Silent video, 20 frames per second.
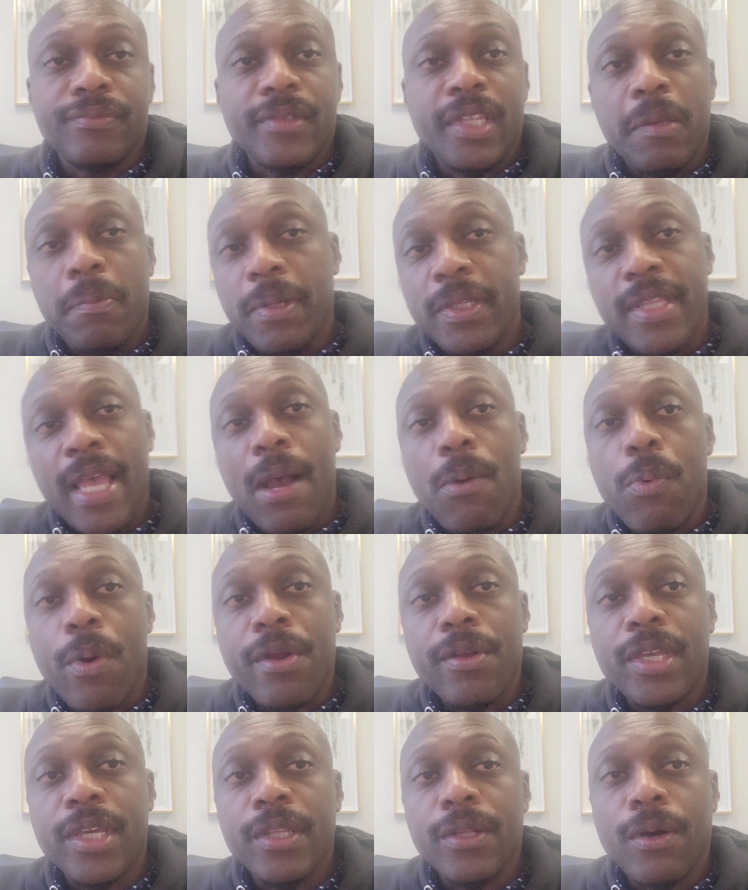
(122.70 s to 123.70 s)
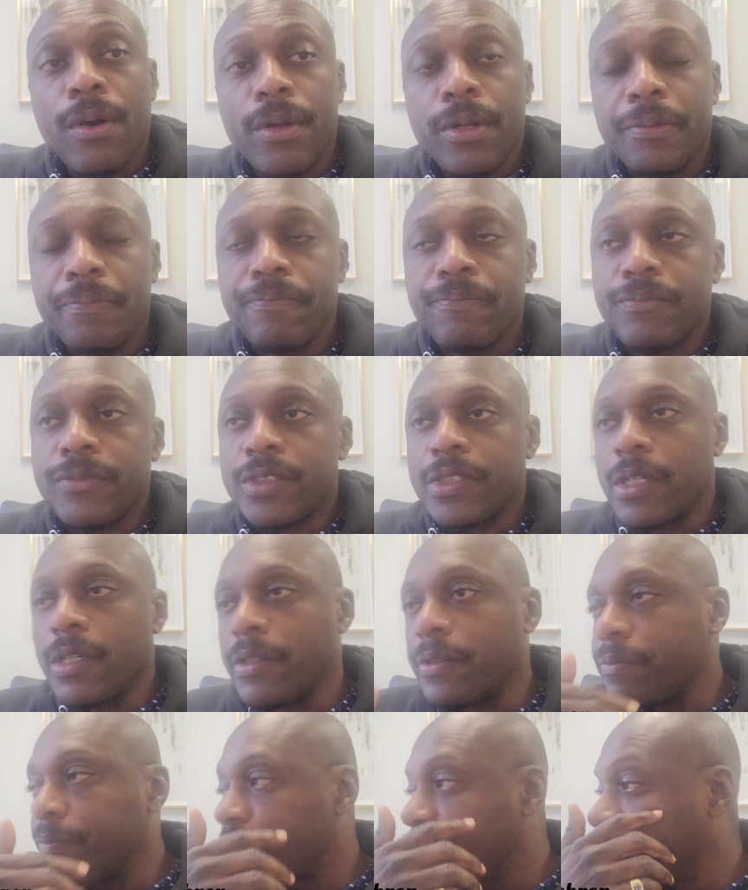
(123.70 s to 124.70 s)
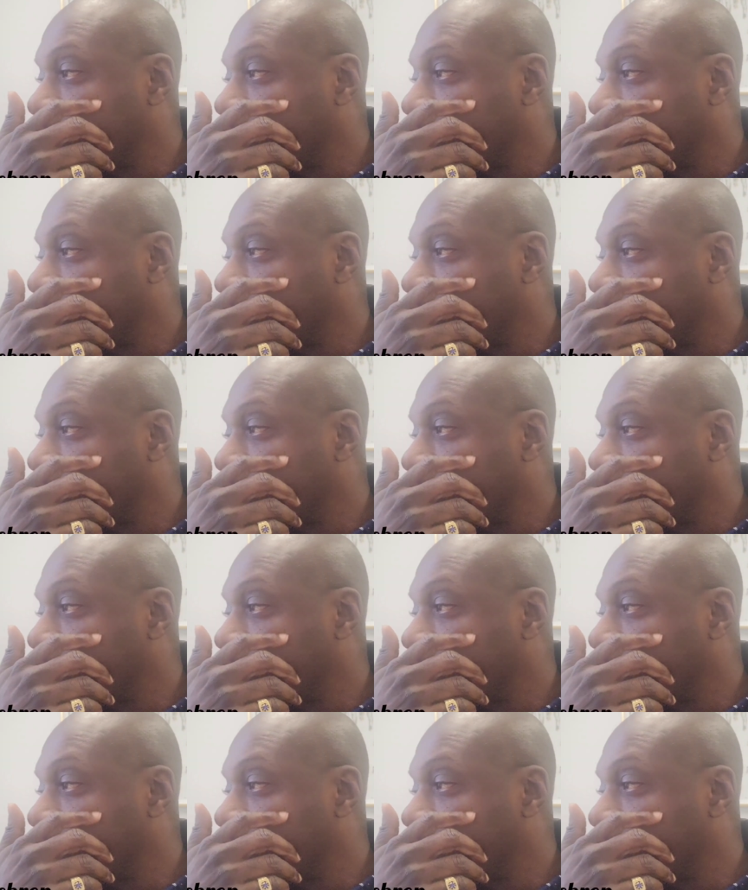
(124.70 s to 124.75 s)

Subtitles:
He put that work in on him. So